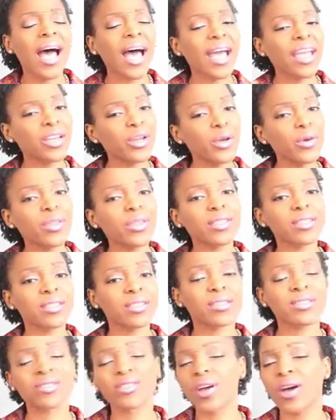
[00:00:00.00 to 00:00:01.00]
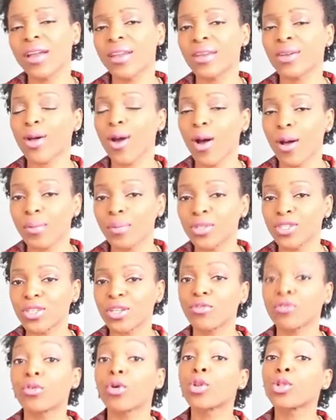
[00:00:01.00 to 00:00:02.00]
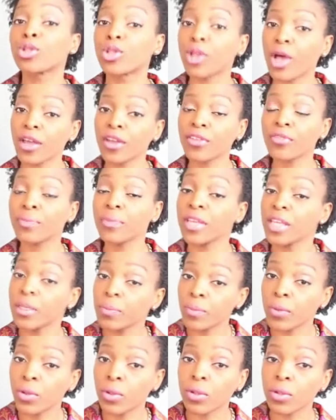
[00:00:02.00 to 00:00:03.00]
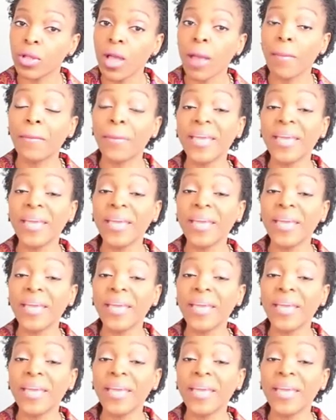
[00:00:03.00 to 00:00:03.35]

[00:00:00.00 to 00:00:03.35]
I know this is not an option for a lot of people